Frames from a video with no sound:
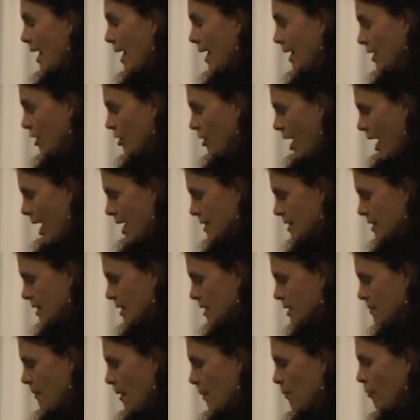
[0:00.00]

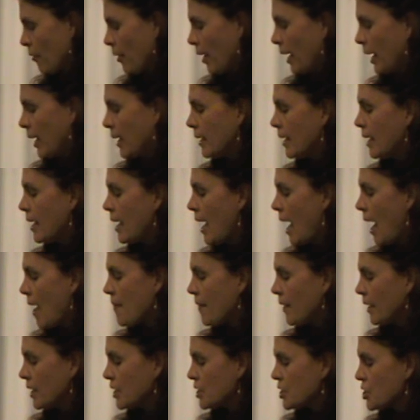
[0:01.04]
interosseous membrane,
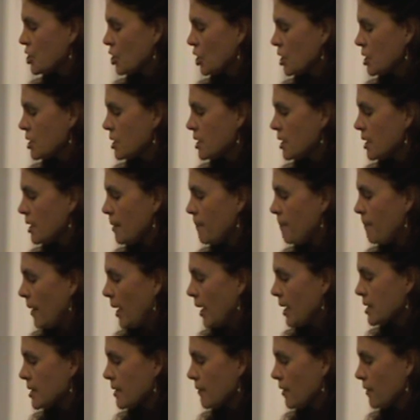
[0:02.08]
and then inserts to the
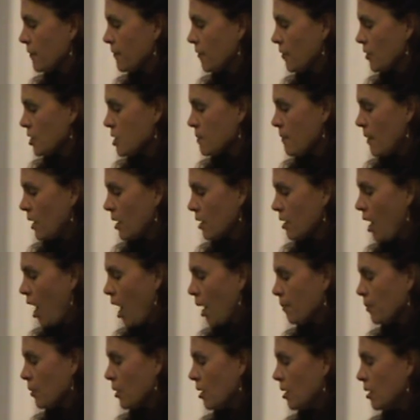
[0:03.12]
base of the 1st
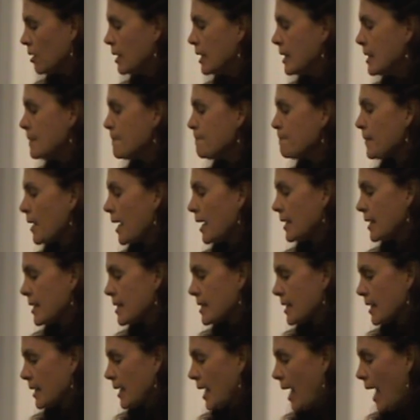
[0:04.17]
metacarpal, and
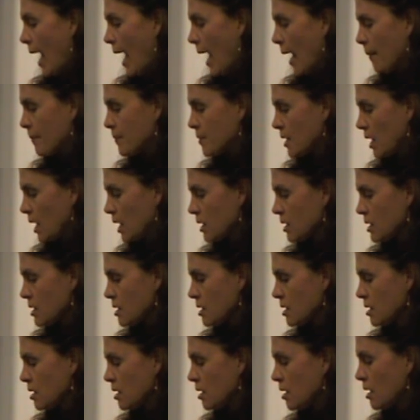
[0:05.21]
it's going to
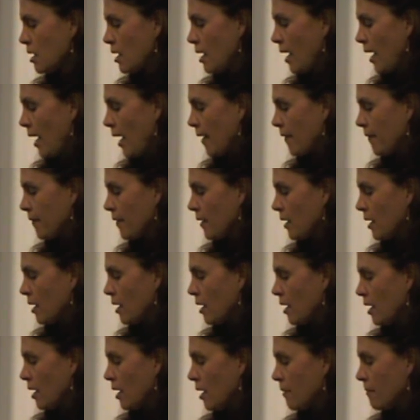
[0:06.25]
abduct at the
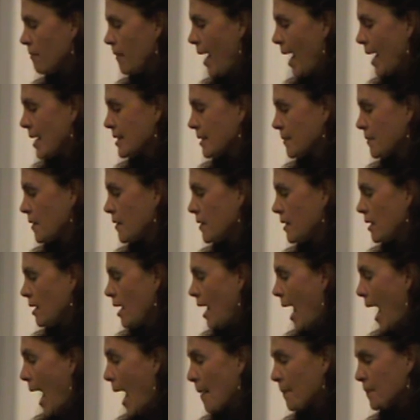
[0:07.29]

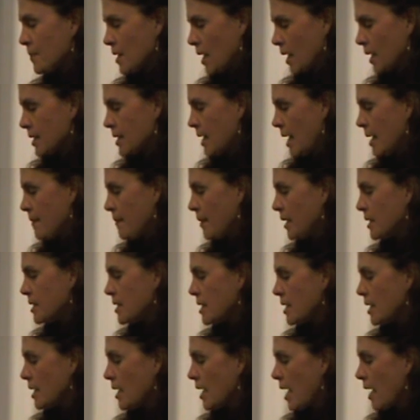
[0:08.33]
abduct
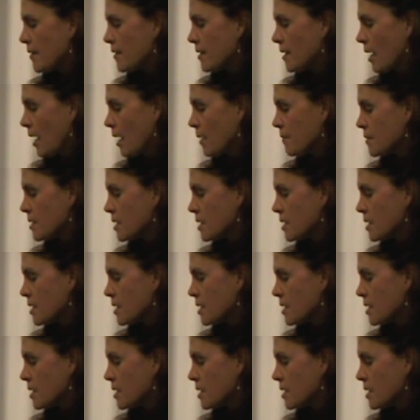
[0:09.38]
ABD at the